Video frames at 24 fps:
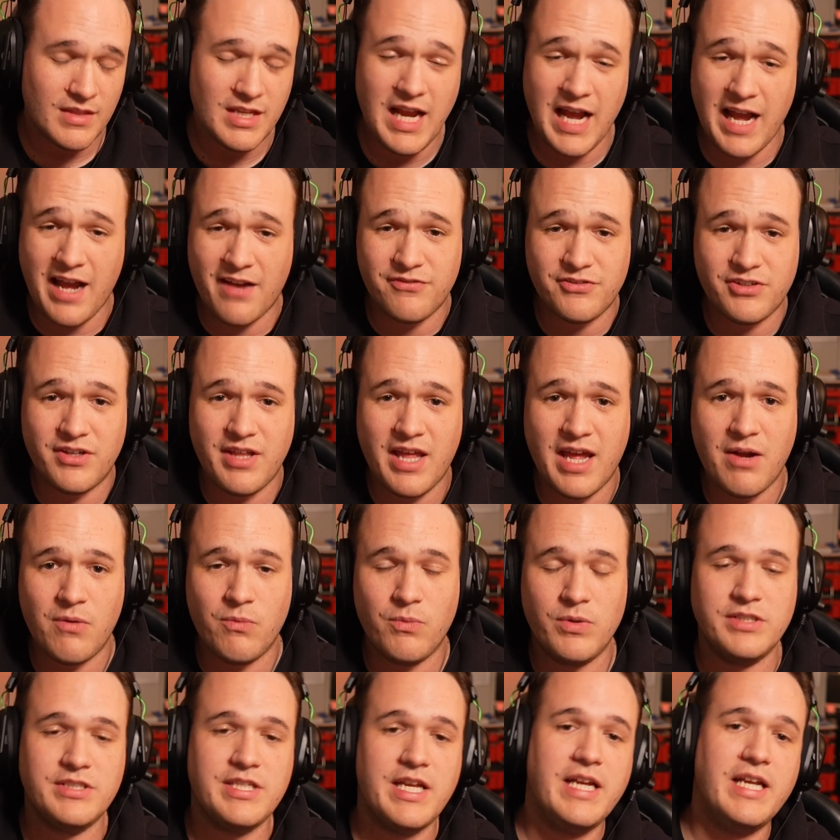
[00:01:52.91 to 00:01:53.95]
After that,
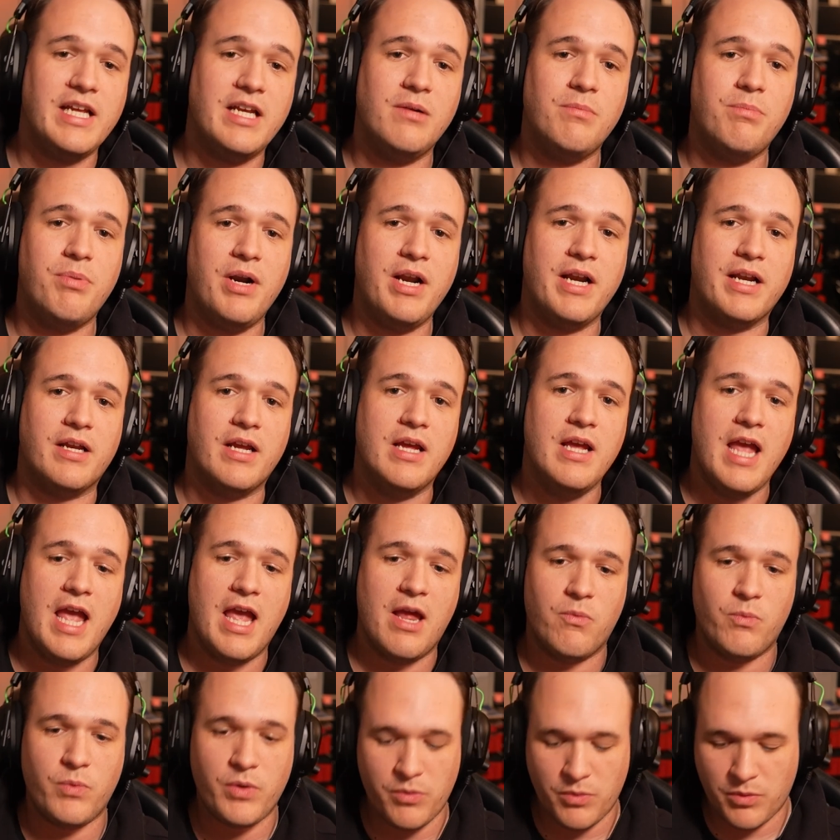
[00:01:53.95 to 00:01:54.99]
we're taking a break,
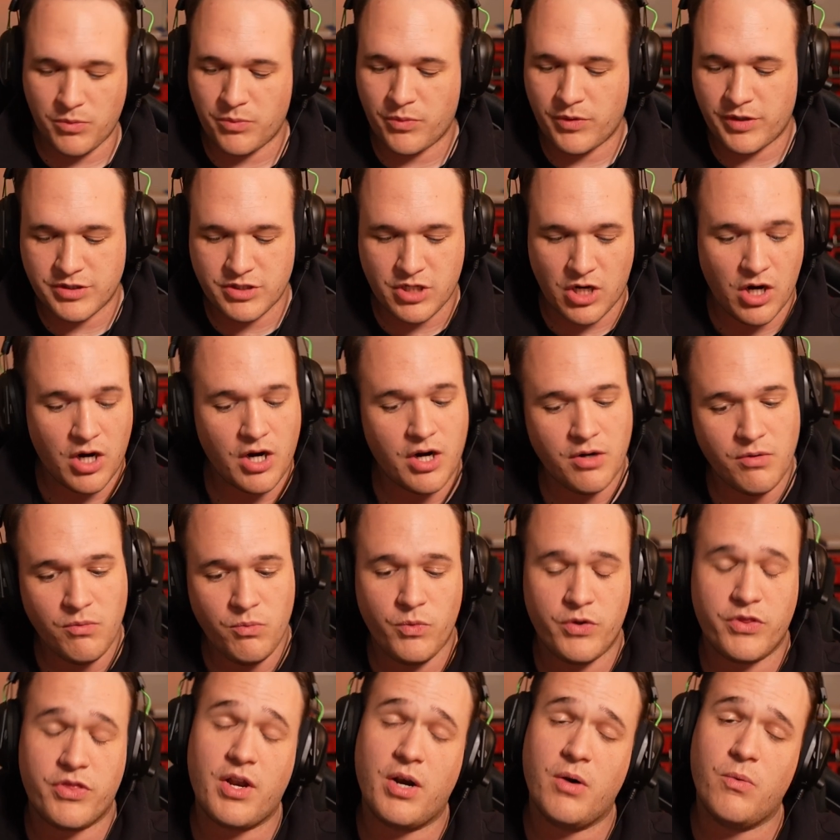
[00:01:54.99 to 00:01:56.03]
and we will return
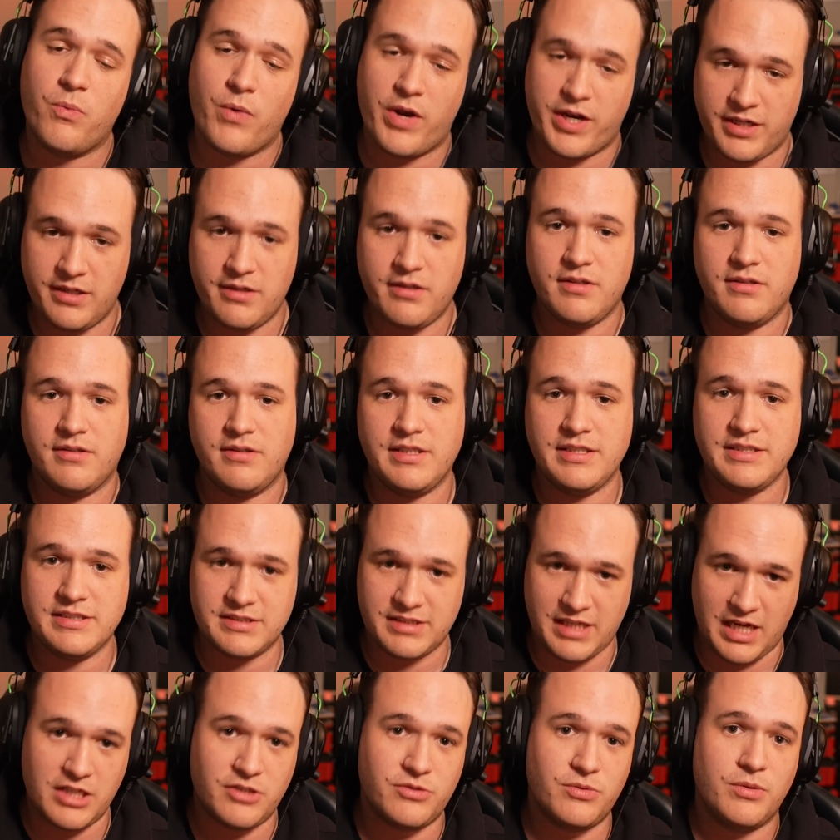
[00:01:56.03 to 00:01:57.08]
with our regularly
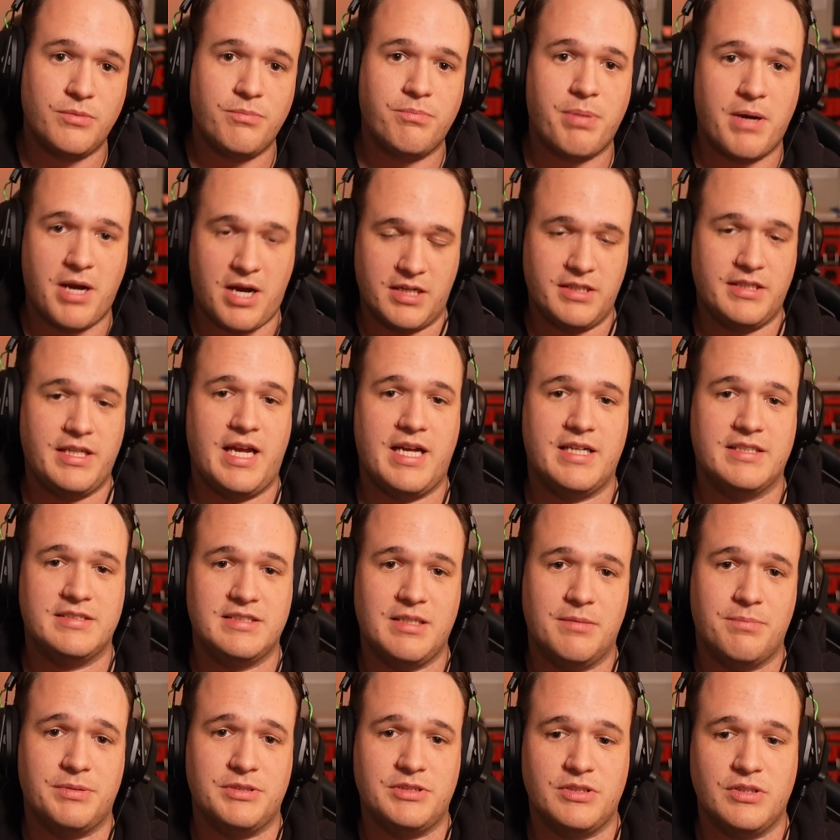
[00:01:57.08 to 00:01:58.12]
scheduled podcast
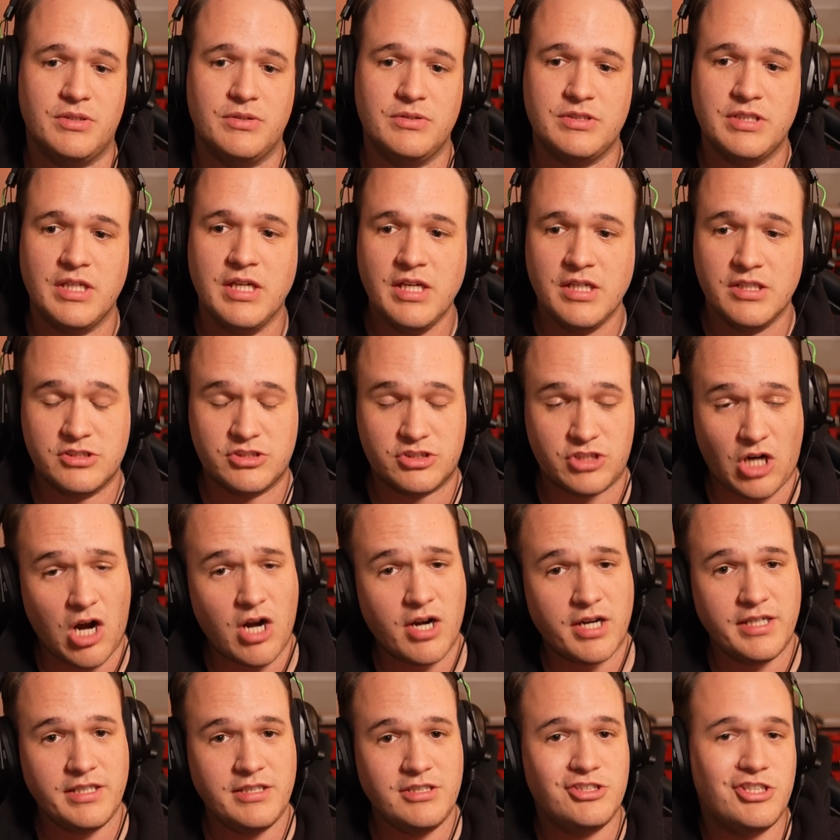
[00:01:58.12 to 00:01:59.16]
episodes
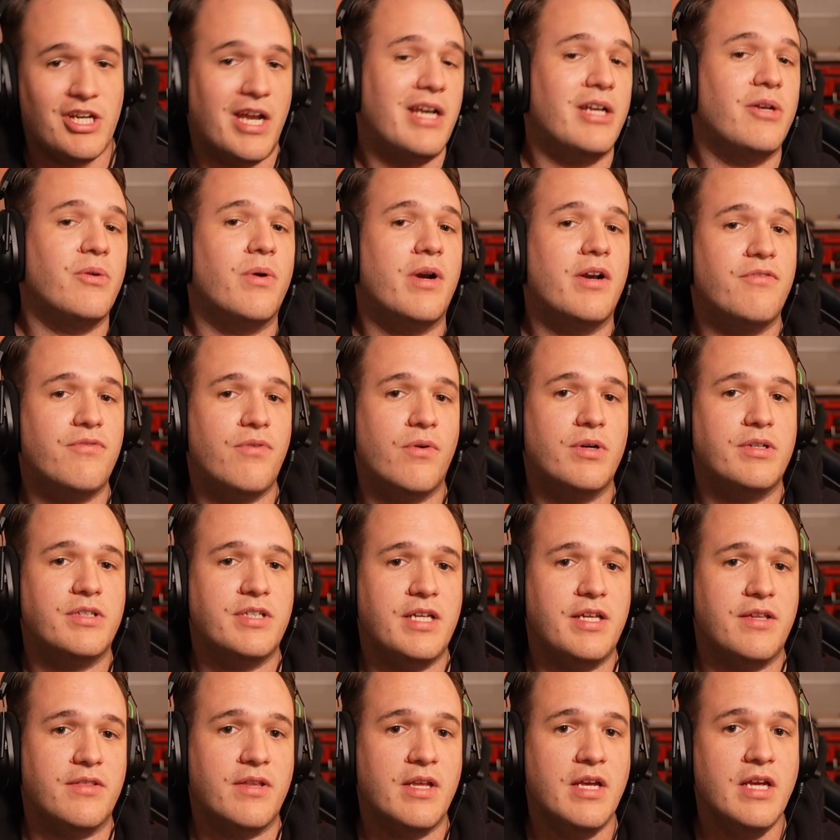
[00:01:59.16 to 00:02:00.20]
starting January
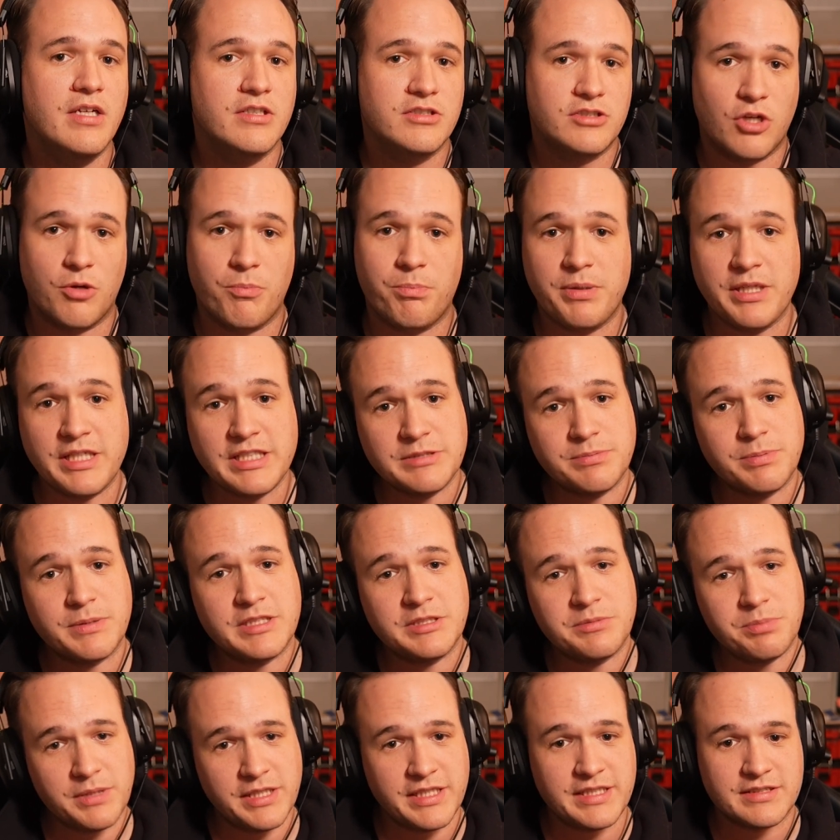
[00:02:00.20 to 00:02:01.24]
14th. So please, please,
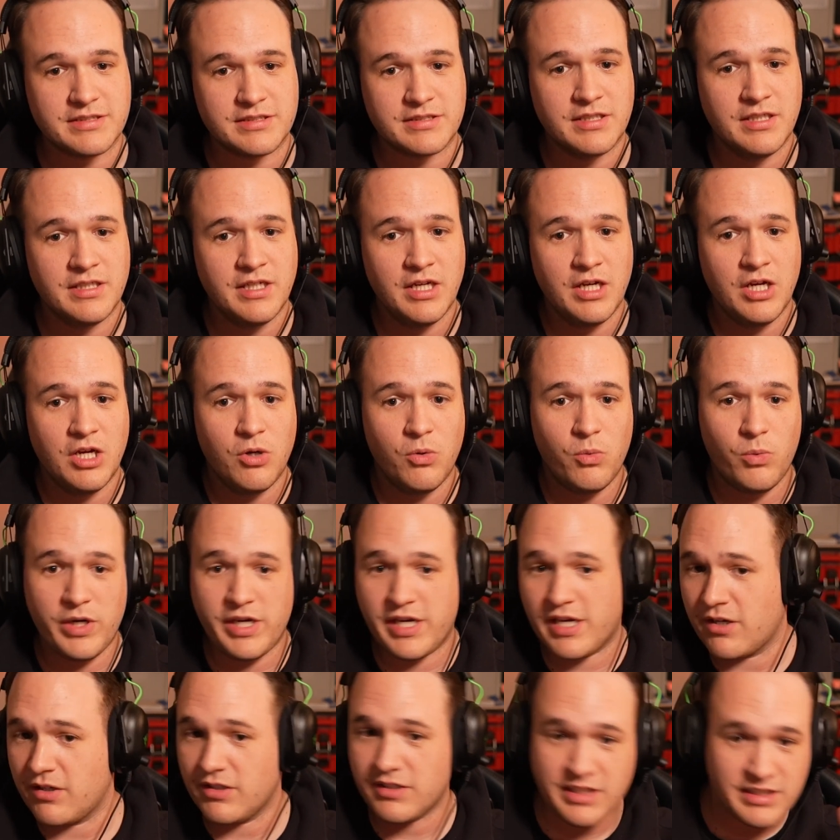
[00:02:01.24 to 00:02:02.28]
please, we
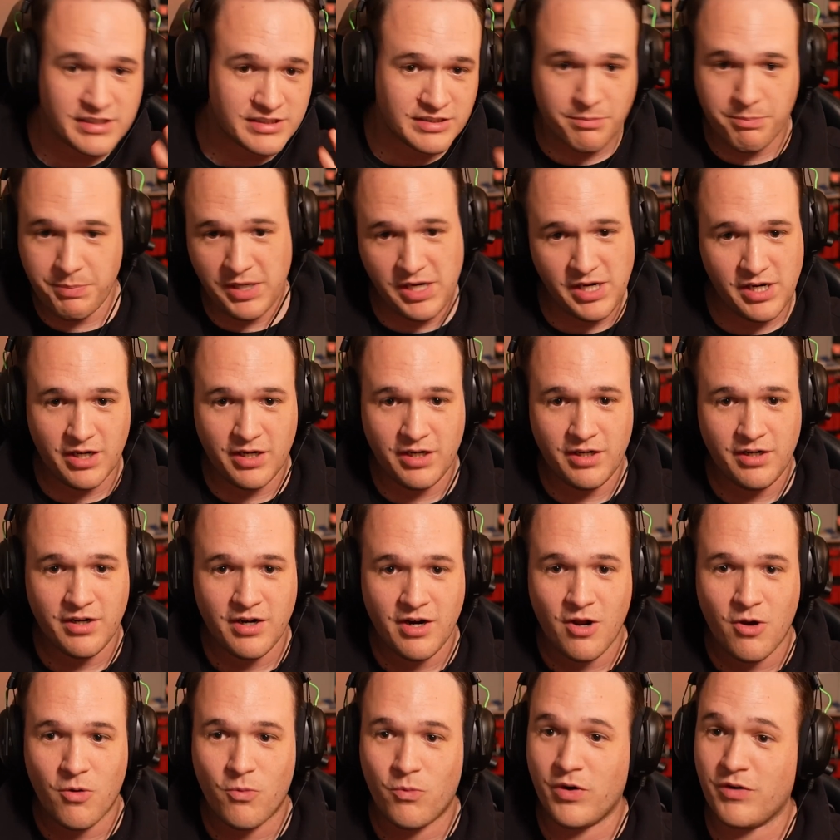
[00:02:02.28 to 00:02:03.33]
didn't disappear.
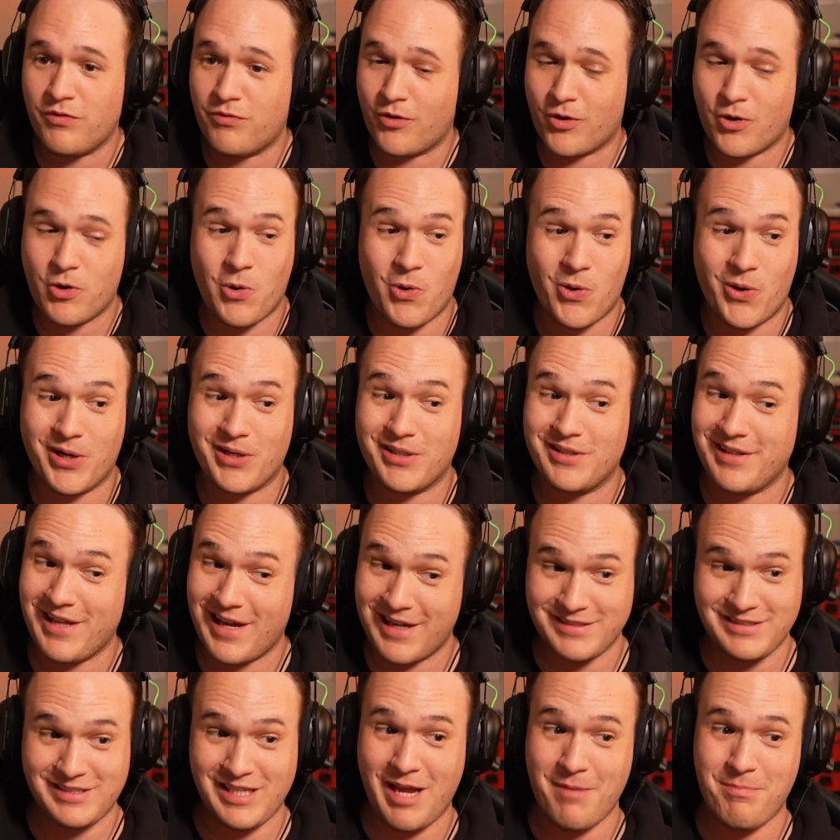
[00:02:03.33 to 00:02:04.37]
We've recorded
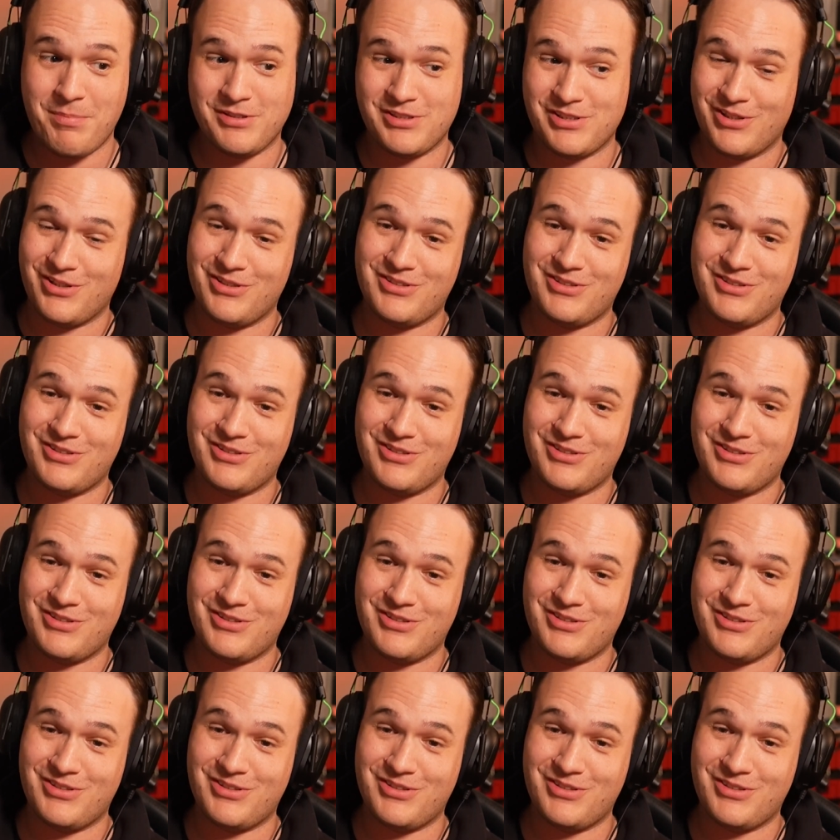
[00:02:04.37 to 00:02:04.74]
lots of episodes,